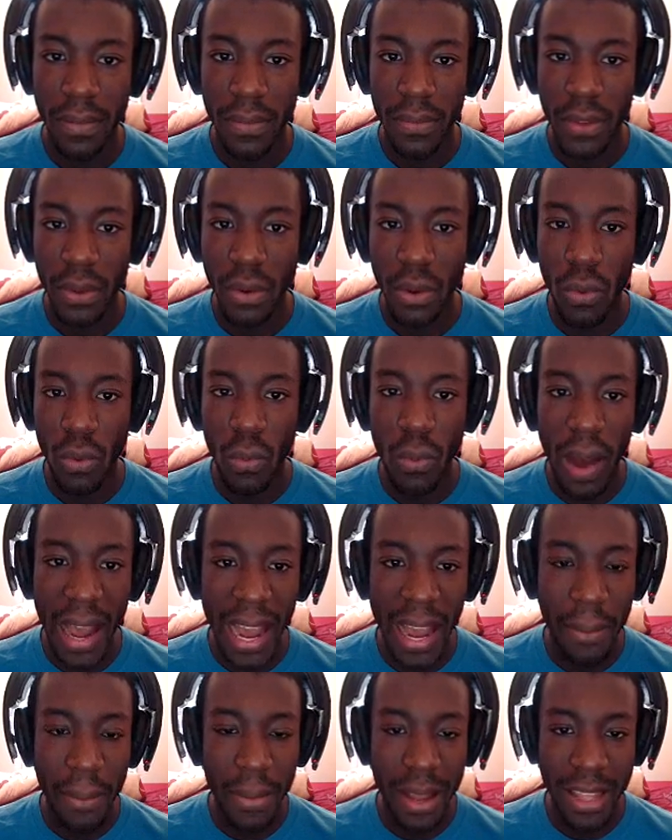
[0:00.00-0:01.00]
Don't know
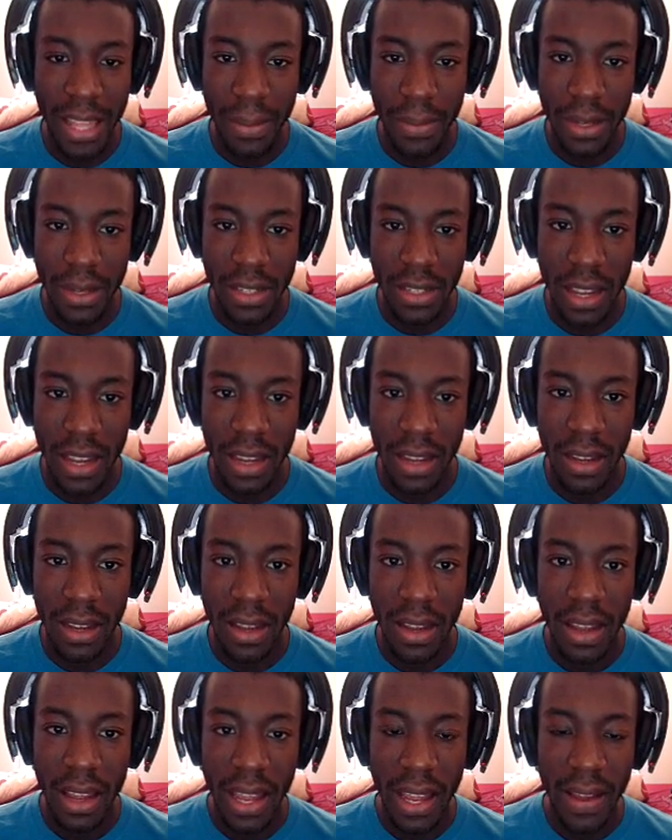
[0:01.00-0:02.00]
why I made that mistake.
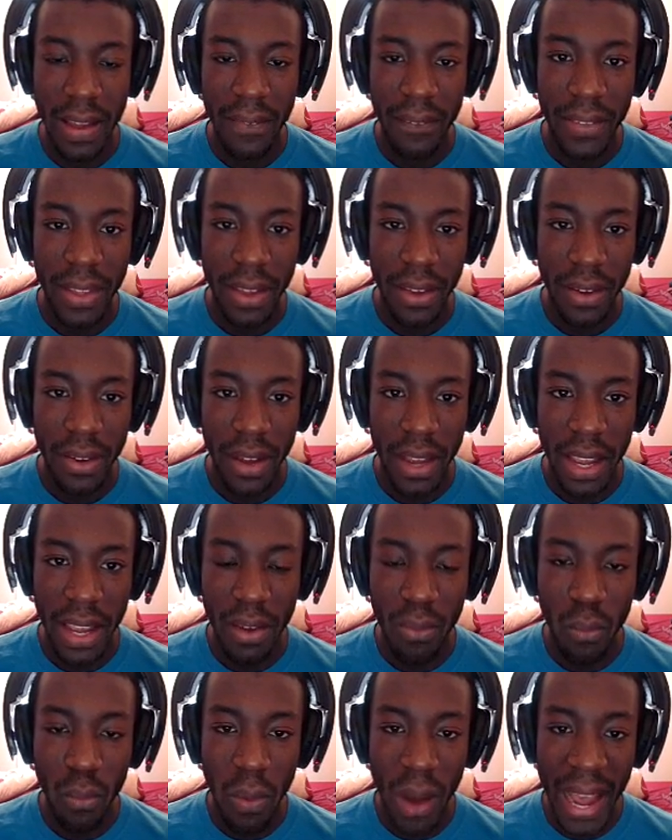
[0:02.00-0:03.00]

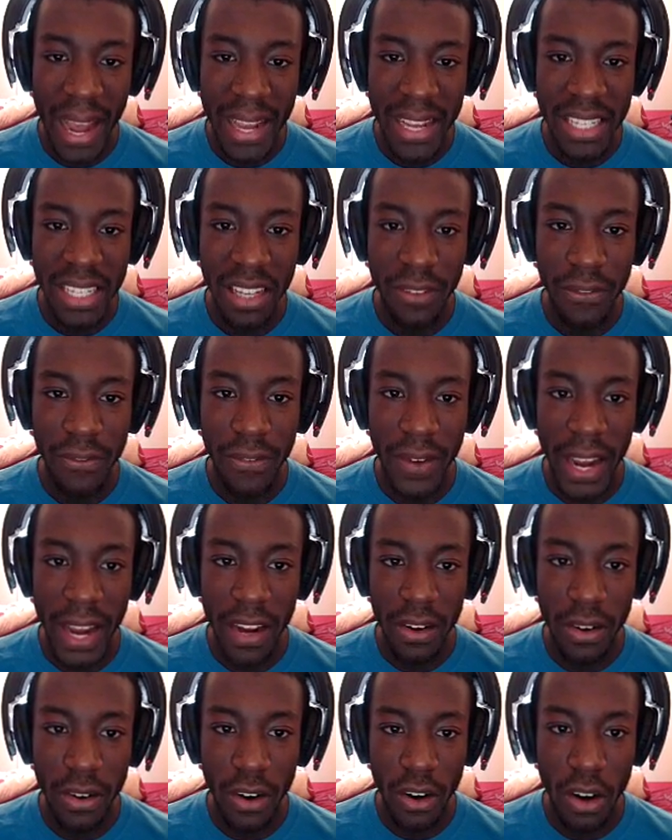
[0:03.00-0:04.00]
And why isn't
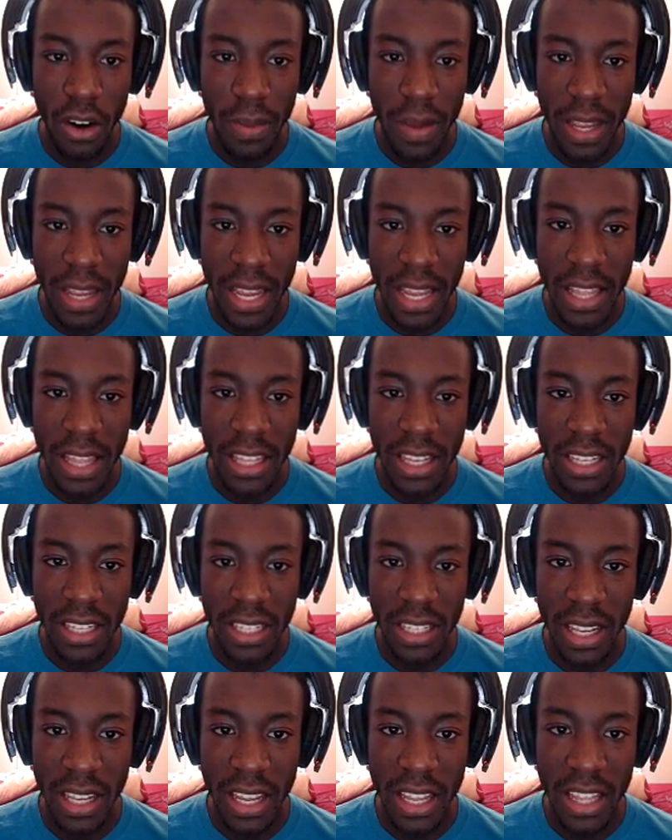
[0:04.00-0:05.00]
Fighter Kirby in
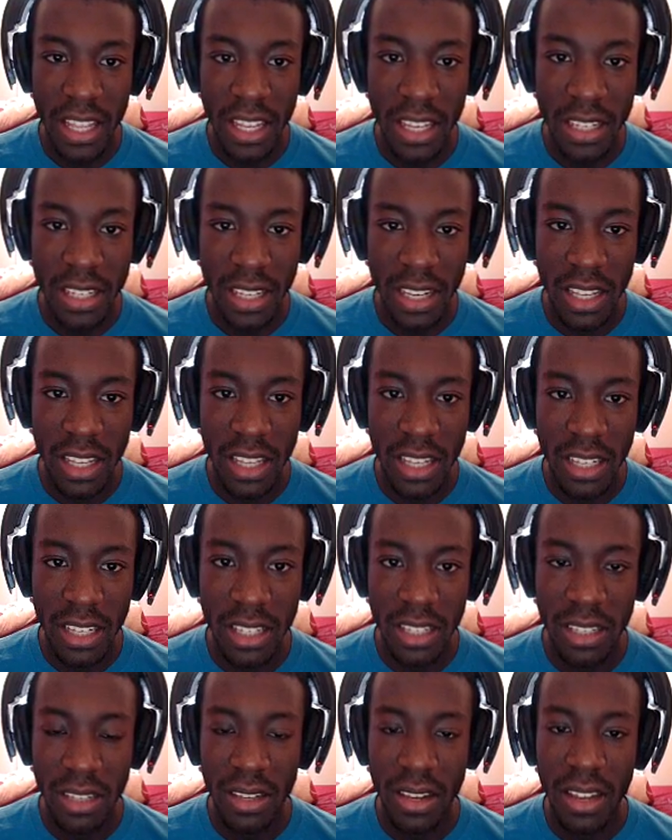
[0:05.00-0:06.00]
this in this in
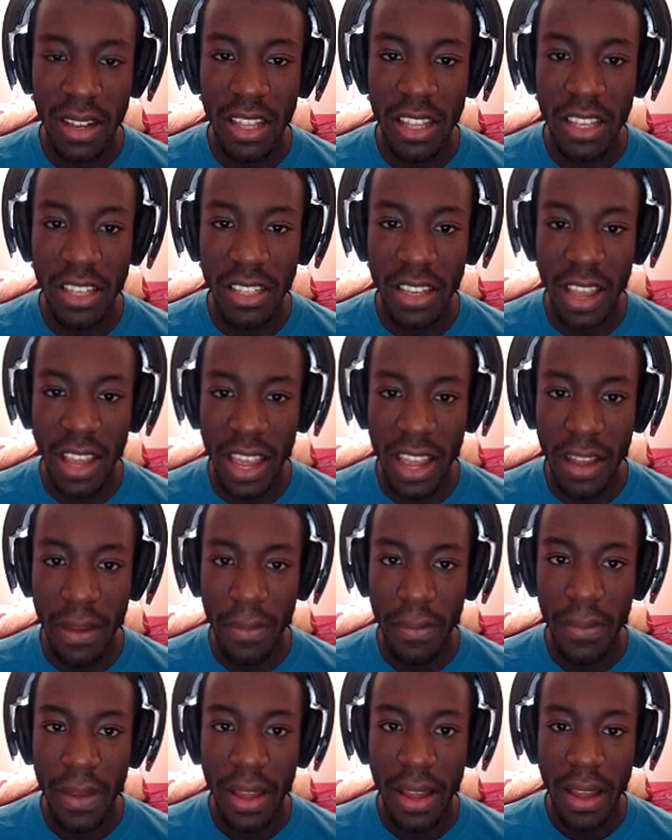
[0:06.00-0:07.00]
this in this
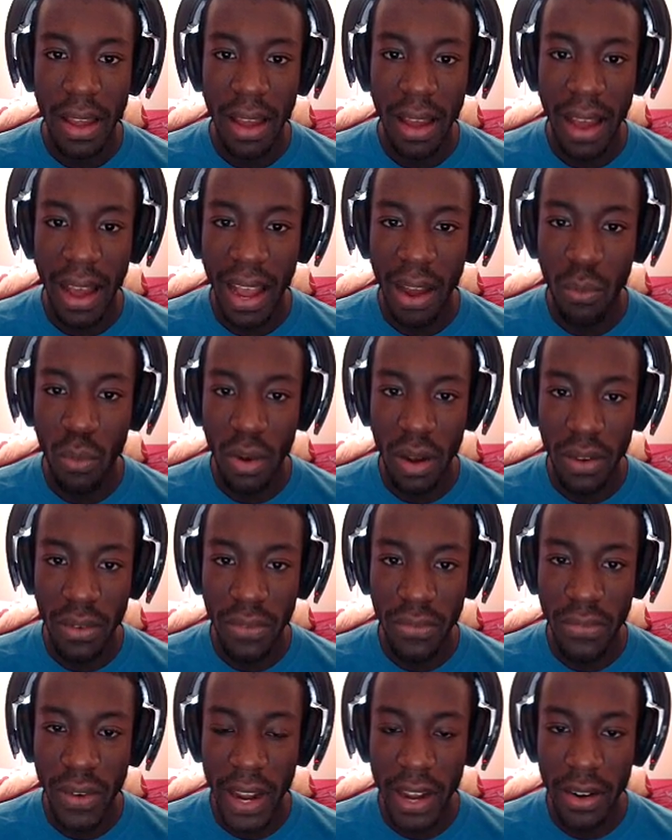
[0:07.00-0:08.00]
game? I want
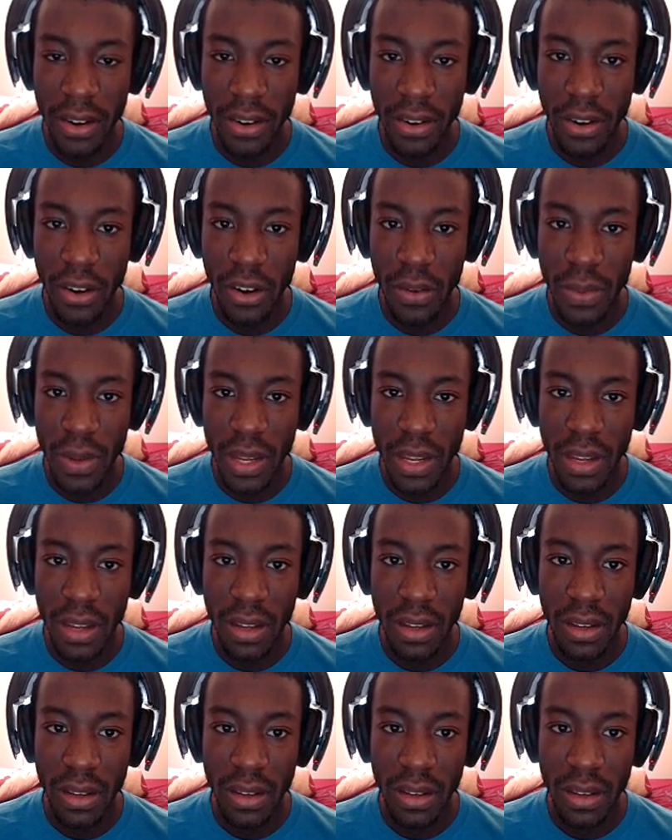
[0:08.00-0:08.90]
Fighter Kirby.